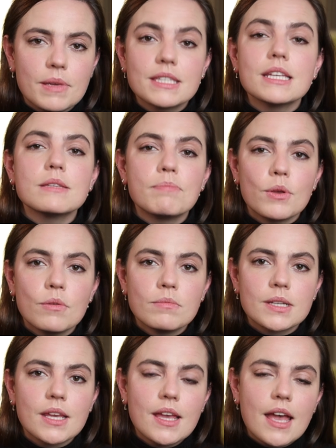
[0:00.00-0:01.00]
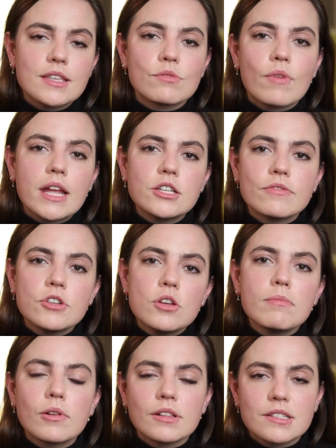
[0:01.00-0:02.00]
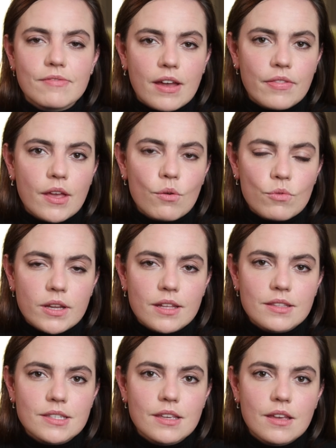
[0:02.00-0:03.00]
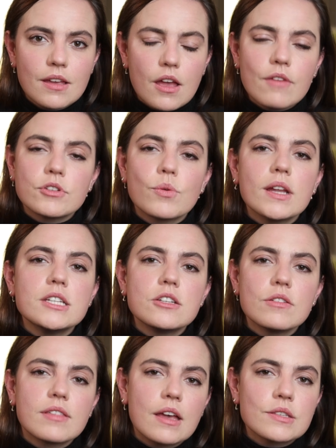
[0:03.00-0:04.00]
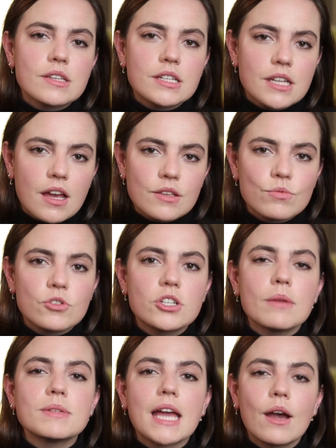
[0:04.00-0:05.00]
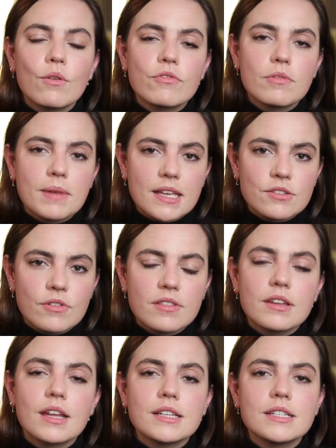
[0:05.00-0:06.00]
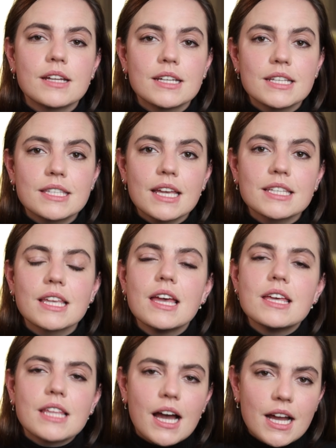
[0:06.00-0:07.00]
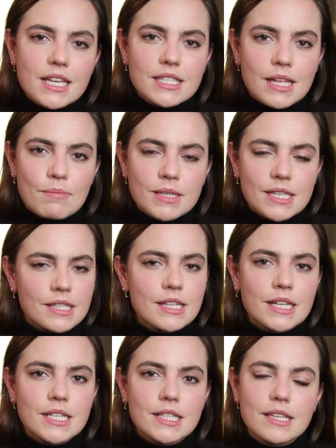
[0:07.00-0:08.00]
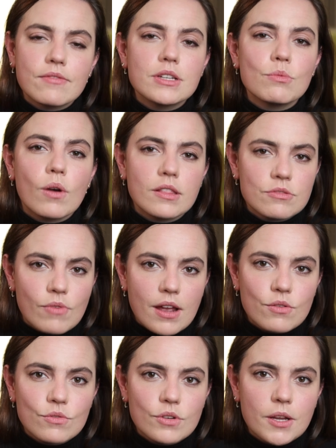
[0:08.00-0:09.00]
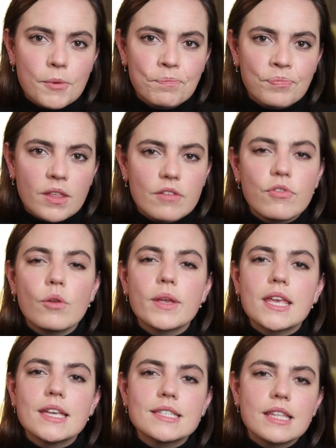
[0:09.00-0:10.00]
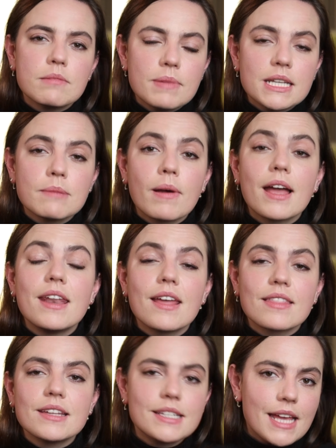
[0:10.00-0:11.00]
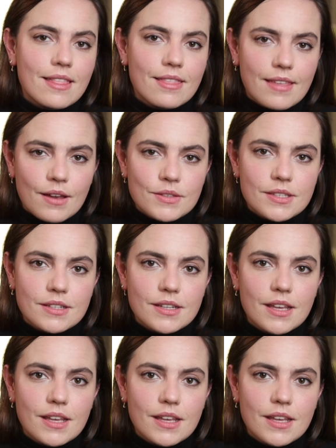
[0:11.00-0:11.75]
Business boomed as a range of new models found their audience. Over 22,000 guitars were shipped out from Nazareth in 1996, the highest number since 1971's record. The following years, they'd beat it by another 10,000.